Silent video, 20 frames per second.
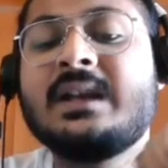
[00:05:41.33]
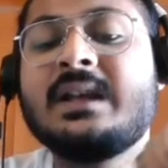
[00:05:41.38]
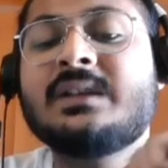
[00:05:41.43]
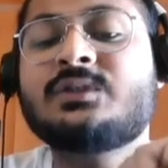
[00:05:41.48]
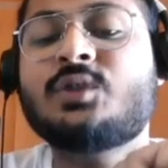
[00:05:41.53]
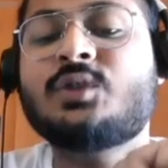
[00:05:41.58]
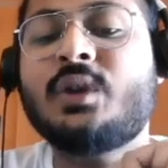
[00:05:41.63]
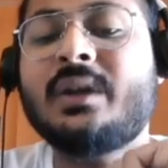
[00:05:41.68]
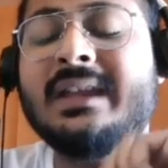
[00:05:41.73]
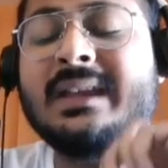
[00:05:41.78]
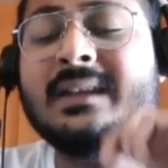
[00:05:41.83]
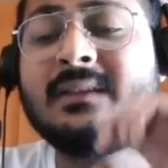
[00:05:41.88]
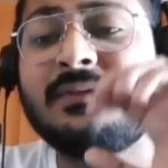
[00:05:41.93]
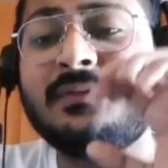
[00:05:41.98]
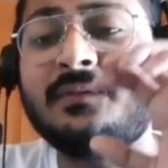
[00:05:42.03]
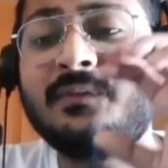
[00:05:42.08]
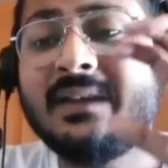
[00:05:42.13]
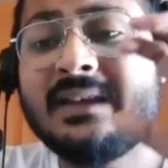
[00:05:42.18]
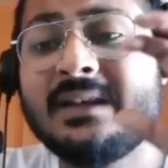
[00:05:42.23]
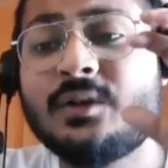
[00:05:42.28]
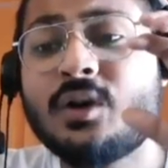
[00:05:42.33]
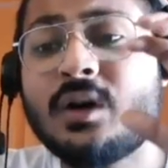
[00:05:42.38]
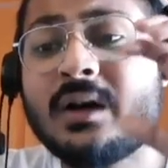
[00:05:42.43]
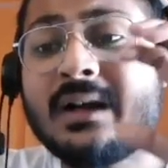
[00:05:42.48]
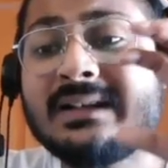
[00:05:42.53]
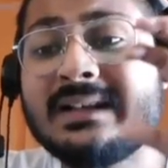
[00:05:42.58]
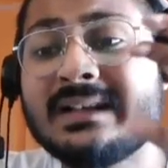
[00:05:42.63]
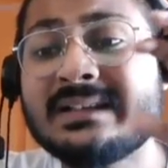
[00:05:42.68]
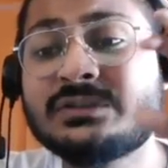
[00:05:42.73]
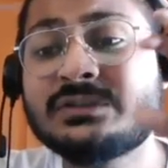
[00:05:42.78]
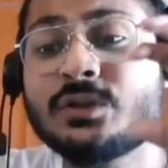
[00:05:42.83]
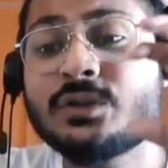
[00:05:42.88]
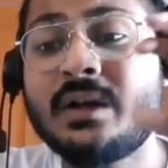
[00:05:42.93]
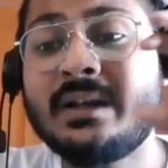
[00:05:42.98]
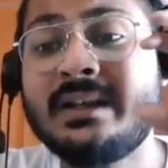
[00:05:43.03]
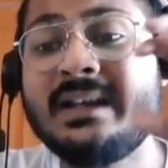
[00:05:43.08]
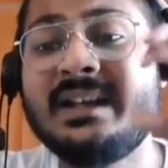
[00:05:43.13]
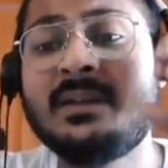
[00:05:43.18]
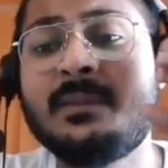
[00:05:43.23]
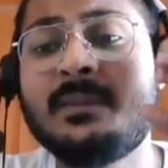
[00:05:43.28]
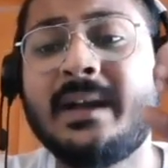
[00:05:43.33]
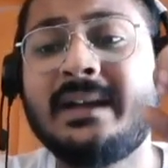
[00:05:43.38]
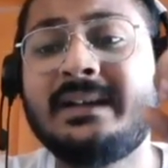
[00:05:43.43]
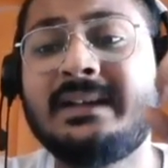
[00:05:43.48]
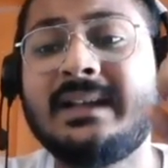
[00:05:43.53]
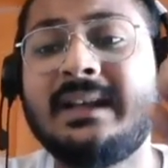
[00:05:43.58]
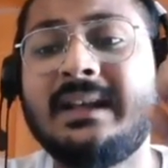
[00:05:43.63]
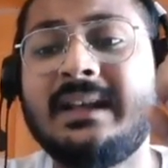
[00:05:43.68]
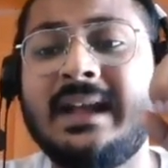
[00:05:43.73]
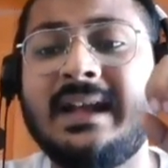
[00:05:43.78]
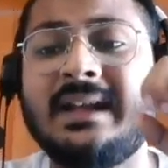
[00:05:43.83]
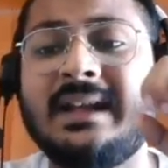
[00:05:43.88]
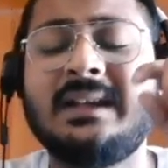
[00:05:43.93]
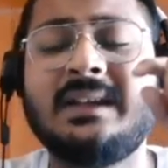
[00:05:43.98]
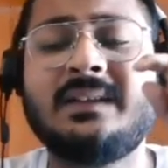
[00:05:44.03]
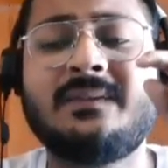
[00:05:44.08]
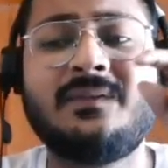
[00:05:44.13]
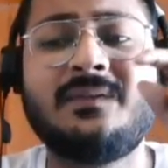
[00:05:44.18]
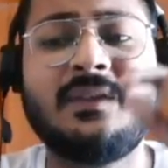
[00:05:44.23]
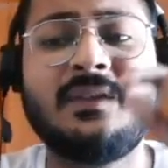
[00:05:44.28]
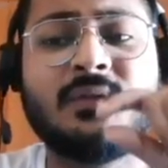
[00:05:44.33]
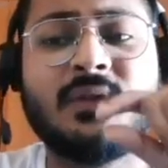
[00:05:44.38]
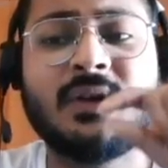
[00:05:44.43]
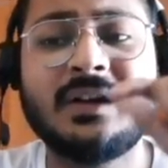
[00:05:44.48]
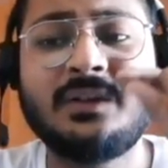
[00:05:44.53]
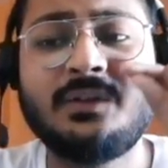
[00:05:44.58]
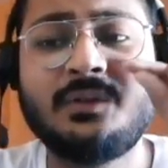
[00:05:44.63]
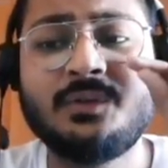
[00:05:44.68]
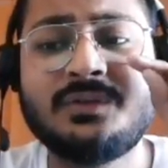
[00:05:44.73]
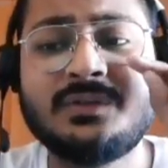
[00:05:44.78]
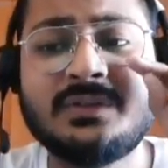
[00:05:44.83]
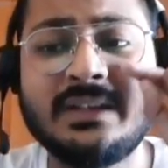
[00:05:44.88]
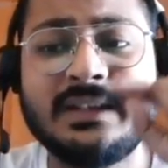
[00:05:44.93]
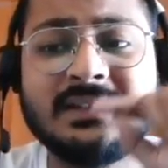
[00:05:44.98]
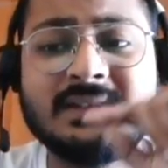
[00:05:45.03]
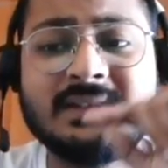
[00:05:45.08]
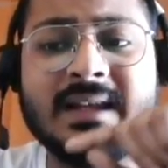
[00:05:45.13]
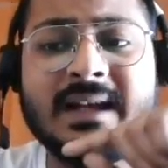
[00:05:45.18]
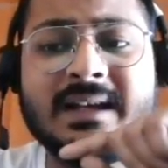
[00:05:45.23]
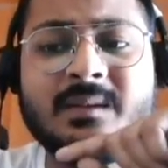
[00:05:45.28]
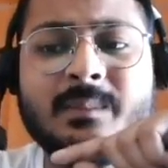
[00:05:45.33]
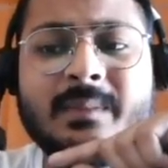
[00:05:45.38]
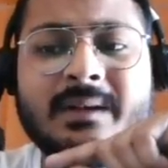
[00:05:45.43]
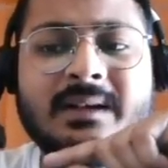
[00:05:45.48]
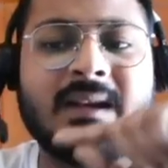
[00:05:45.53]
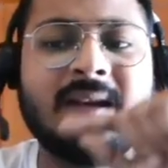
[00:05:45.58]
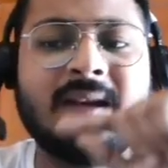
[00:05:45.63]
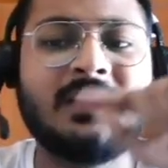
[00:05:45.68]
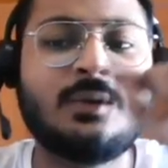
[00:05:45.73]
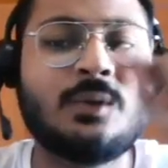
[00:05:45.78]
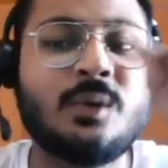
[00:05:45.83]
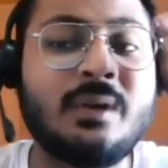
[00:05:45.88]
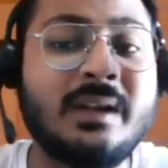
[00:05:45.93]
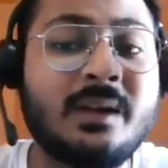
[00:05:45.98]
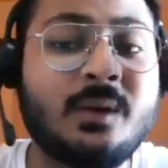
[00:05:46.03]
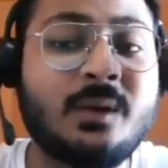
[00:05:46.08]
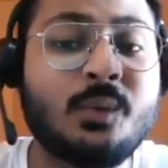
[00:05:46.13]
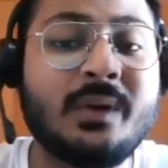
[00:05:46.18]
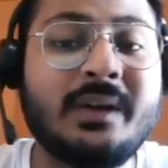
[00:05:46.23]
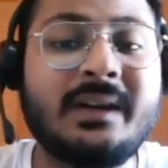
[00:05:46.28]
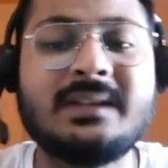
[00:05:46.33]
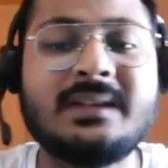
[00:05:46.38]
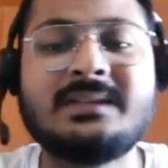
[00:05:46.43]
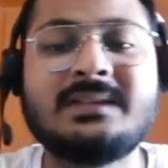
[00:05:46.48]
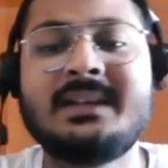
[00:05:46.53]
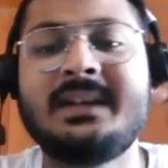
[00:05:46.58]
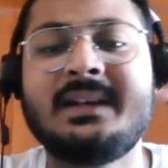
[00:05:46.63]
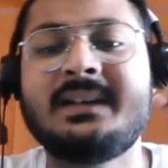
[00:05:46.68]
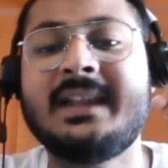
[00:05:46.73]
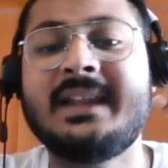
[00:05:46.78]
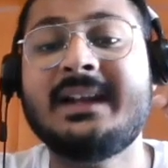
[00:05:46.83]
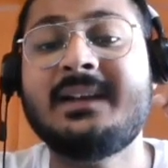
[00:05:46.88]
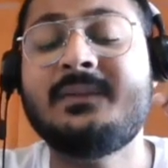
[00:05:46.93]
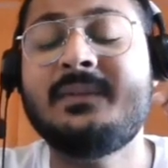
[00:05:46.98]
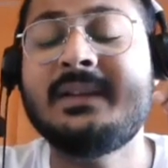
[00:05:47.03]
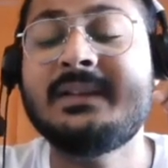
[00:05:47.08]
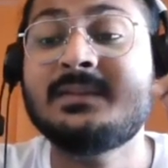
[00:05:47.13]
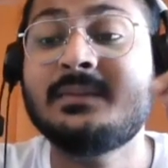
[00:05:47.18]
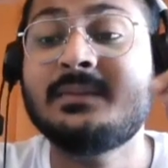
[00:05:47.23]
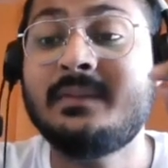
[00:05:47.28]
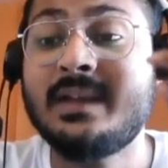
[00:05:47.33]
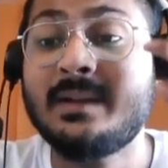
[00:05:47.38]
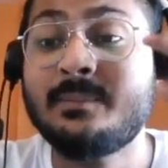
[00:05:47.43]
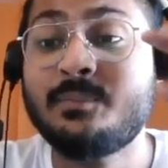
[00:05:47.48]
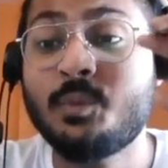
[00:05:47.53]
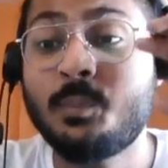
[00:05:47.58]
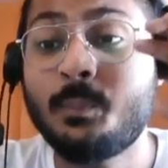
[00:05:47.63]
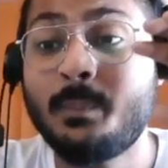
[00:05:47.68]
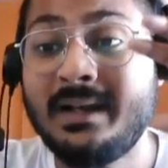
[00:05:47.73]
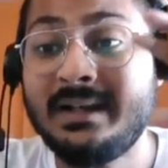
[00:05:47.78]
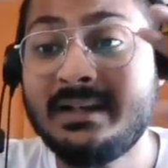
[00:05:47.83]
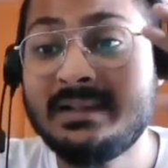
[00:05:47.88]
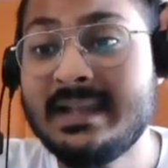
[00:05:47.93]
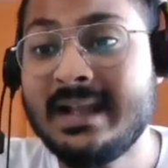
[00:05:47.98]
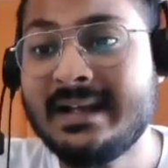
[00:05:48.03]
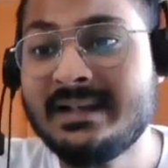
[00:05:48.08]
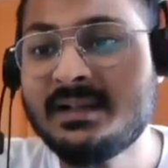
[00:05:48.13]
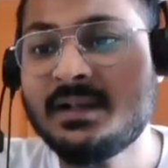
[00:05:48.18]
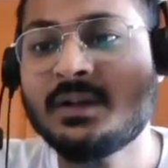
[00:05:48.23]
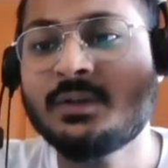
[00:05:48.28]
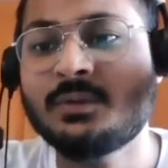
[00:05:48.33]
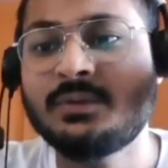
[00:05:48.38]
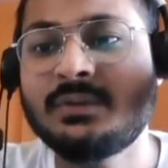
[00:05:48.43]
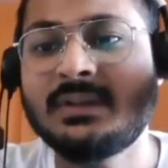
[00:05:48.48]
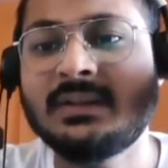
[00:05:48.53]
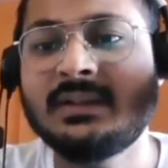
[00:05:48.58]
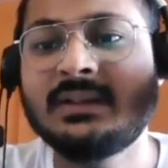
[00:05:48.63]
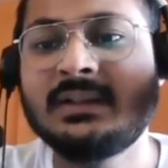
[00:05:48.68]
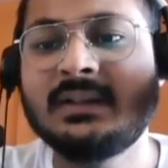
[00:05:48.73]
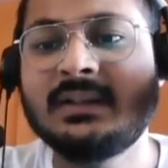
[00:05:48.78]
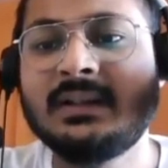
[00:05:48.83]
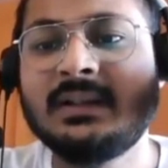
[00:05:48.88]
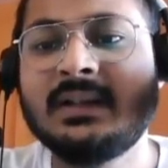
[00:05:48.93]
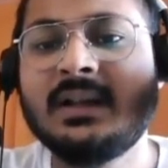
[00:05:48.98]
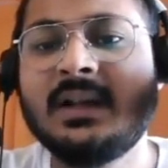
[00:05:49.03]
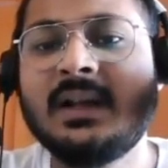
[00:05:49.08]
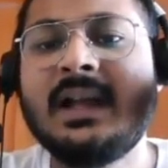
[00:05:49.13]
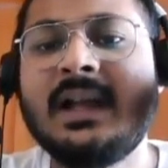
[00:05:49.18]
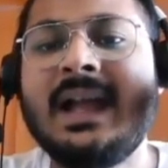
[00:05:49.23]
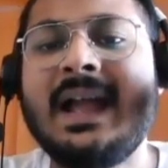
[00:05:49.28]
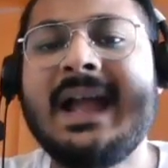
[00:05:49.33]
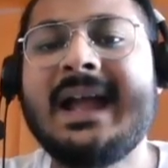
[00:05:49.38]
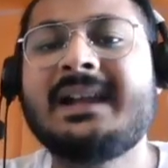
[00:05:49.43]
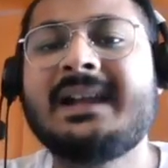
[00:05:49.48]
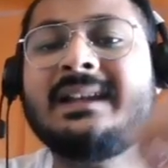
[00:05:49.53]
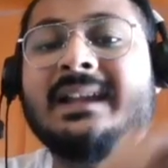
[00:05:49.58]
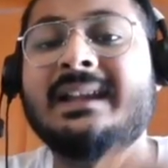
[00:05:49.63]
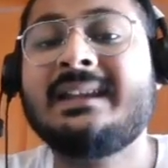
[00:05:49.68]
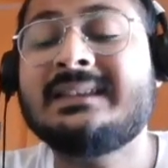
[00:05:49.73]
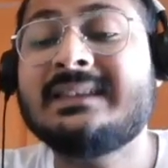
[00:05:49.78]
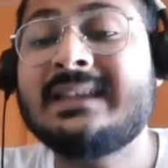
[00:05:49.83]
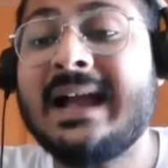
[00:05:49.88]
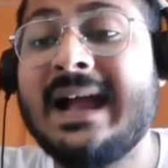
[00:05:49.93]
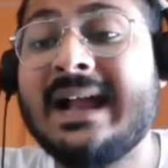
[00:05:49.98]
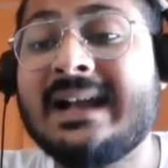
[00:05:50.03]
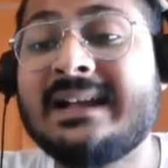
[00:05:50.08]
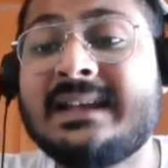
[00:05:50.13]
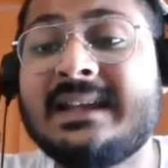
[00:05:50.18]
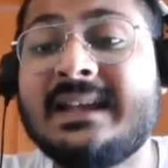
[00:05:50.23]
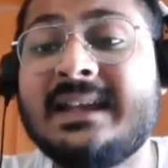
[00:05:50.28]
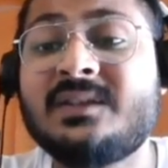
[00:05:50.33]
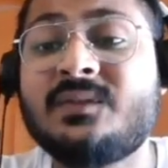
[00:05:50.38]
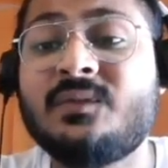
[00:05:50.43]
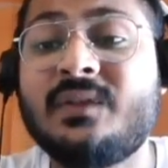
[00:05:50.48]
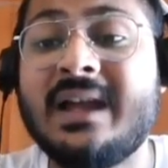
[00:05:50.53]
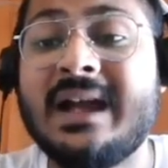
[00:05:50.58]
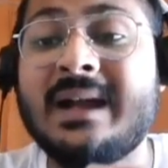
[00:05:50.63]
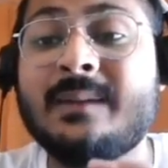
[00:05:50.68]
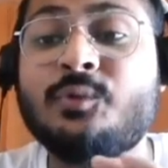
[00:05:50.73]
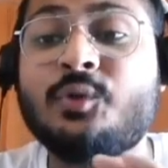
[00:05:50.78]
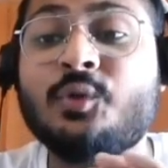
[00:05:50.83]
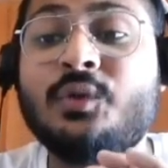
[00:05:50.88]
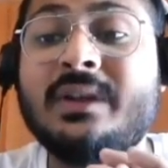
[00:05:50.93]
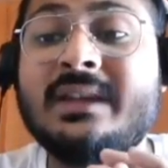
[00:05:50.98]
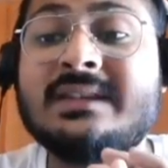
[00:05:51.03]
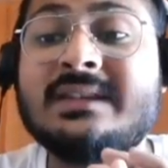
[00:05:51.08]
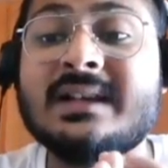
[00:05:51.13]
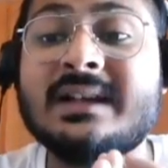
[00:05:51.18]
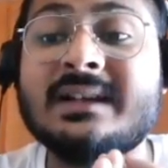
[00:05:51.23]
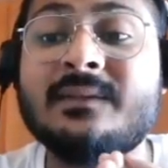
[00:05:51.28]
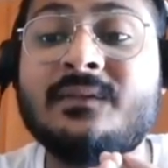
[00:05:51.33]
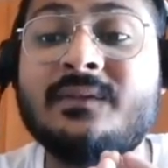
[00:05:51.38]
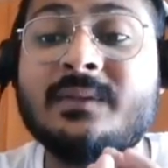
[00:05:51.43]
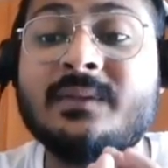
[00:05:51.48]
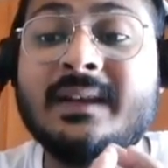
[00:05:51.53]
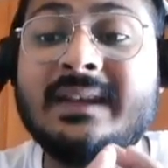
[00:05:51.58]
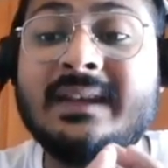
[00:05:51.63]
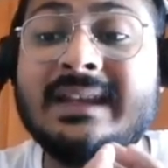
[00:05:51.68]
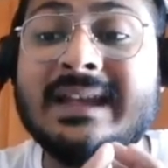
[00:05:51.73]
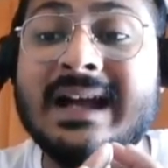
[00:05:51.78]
So if we got a solid metal, and if we want to change that metal into liquid state, that means we have to melt that down, and in that case we have to reach a very